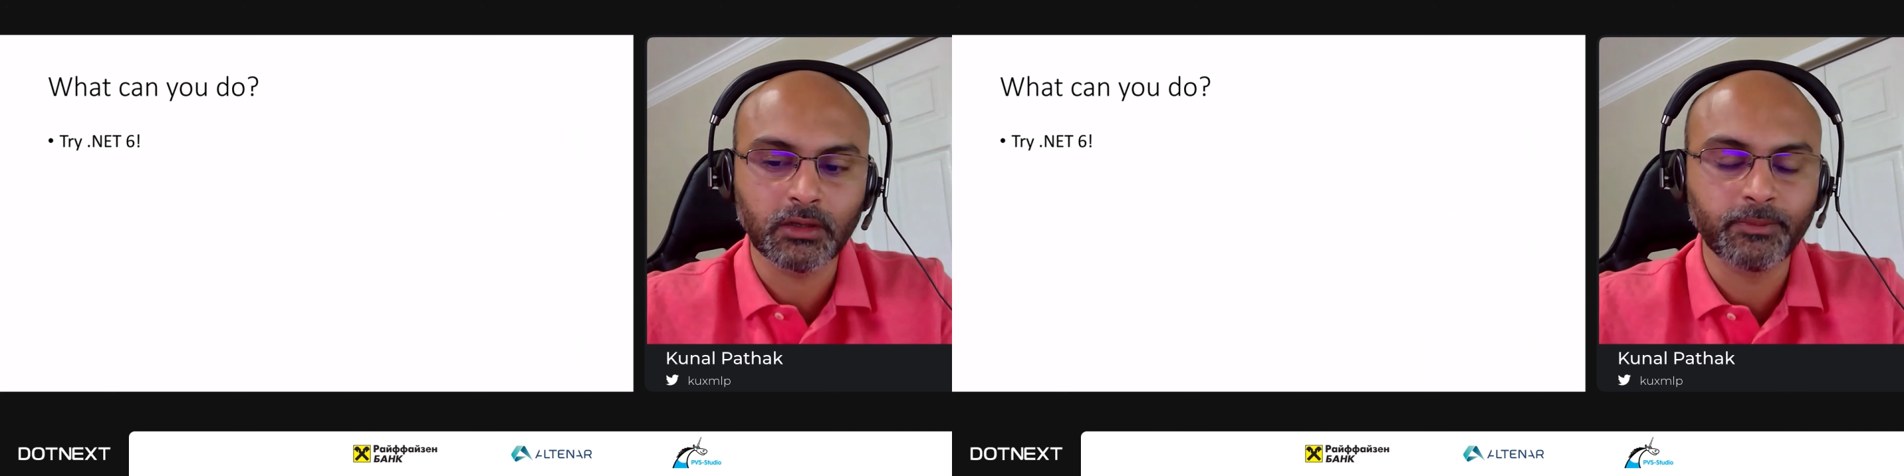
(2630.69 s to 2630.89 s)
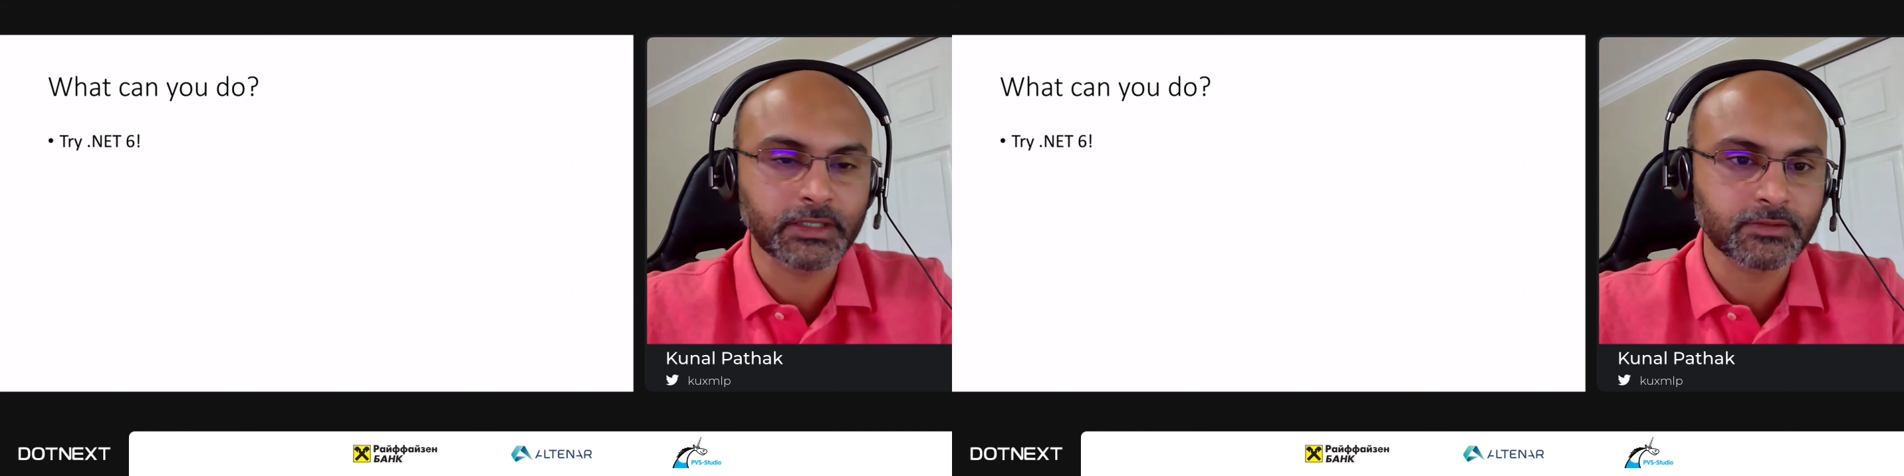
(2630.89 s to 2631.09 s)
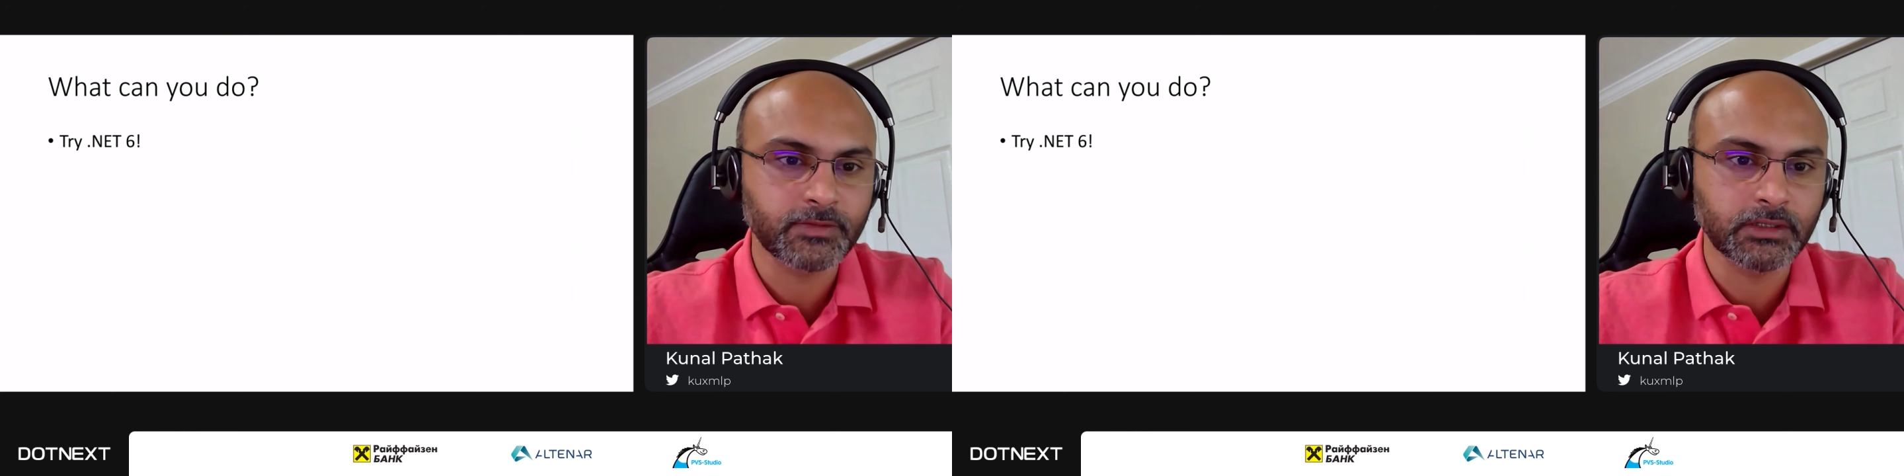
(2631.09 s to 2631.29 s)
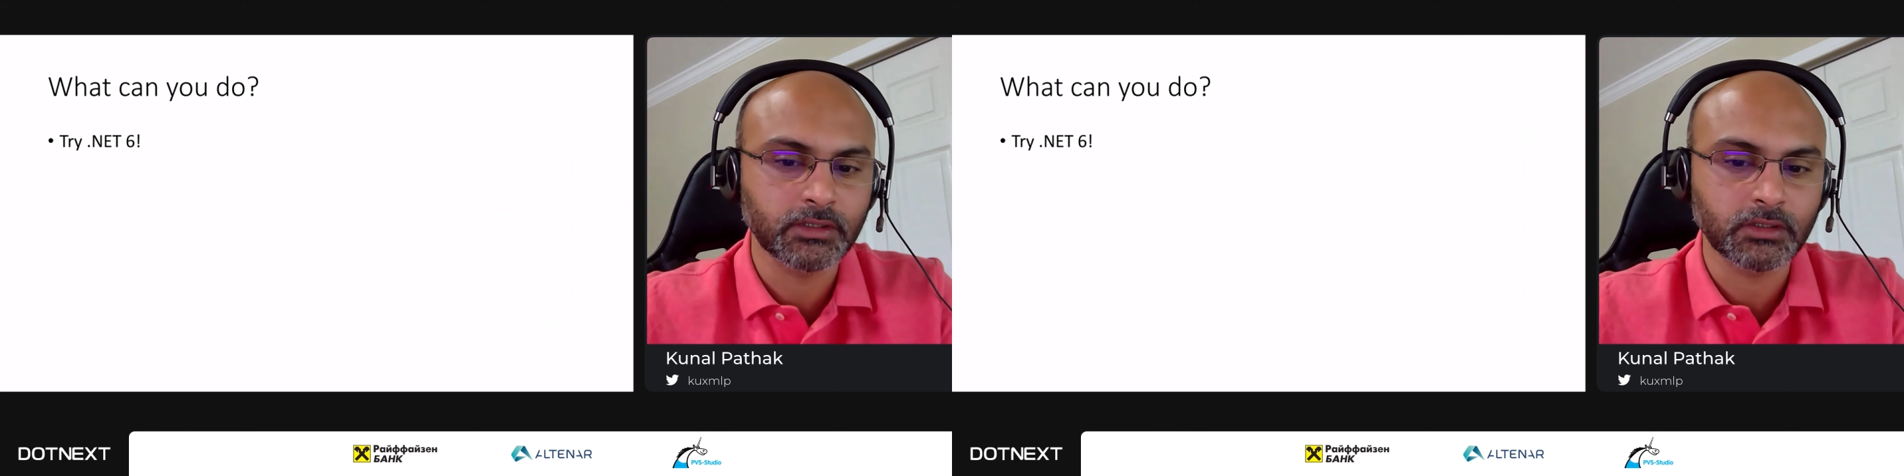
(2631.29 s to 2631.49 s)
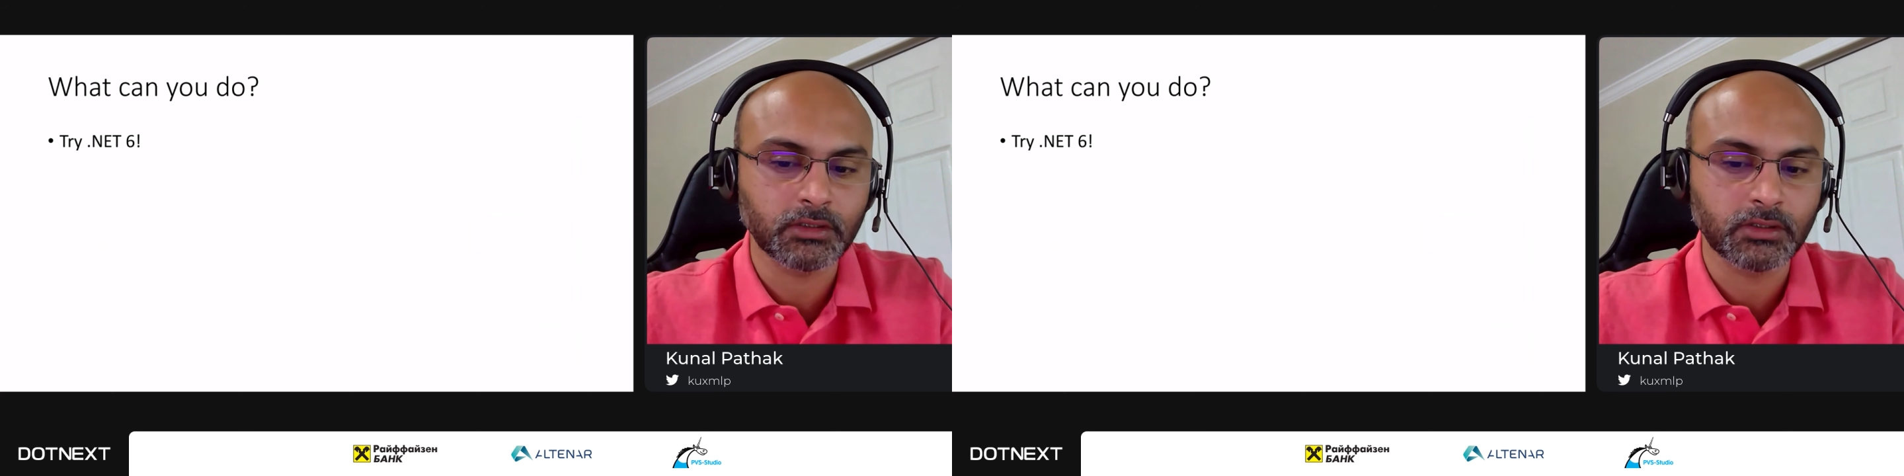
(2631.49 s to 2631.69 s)
impressed with
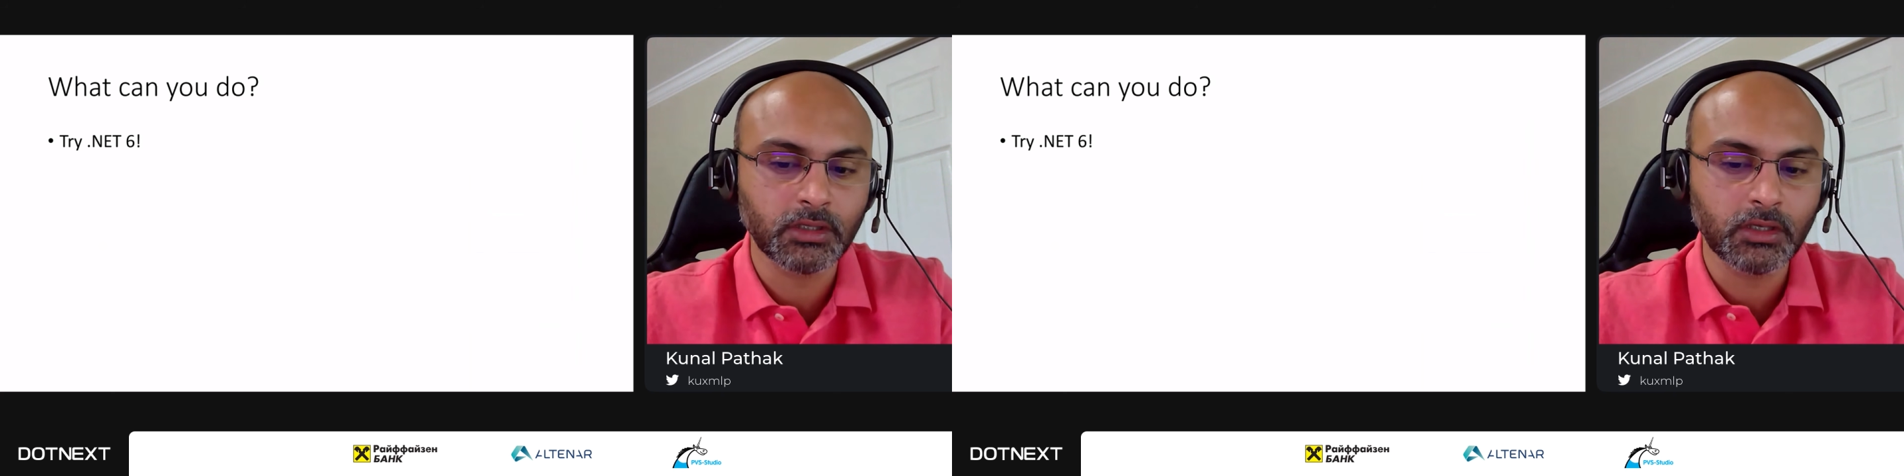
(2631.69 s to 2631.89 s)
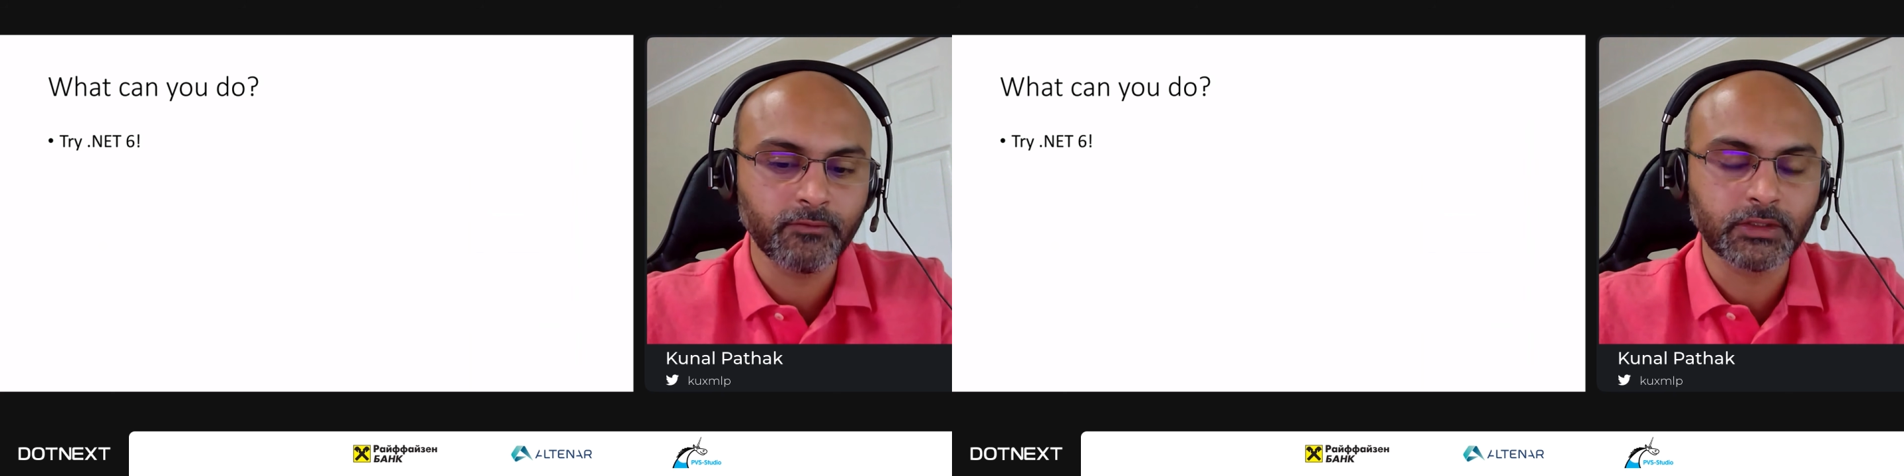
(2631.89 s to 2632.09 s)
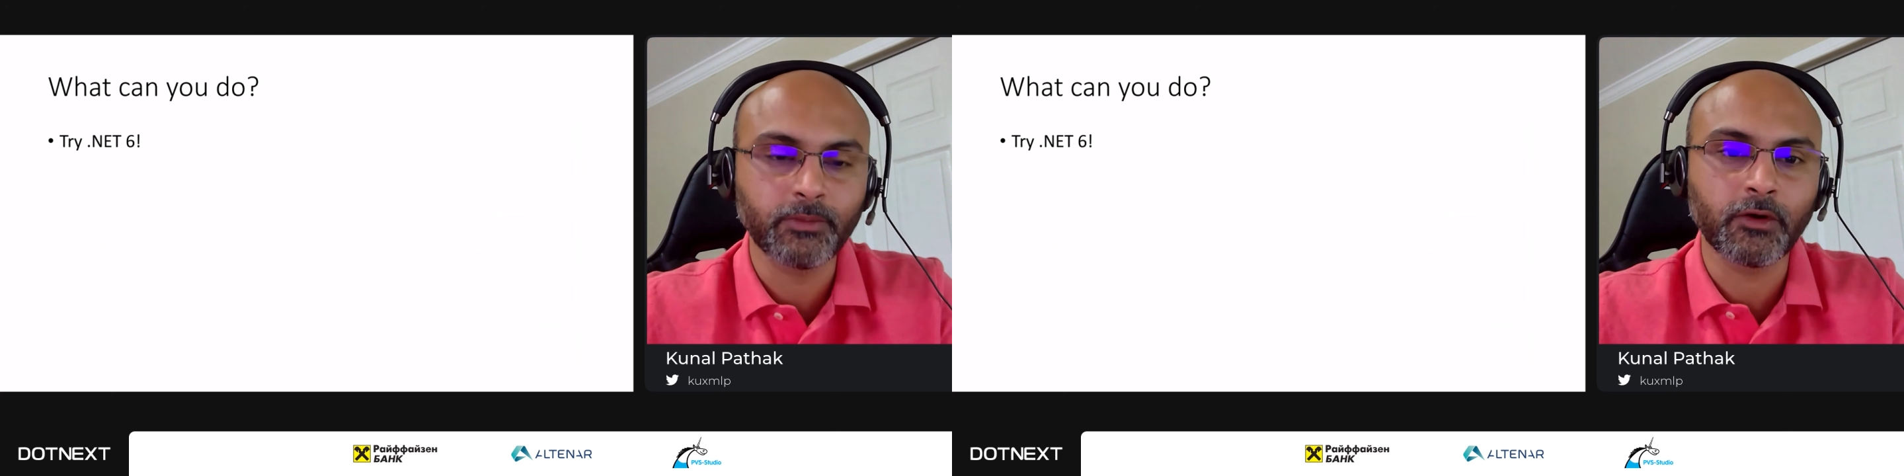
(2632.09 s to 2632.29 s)
the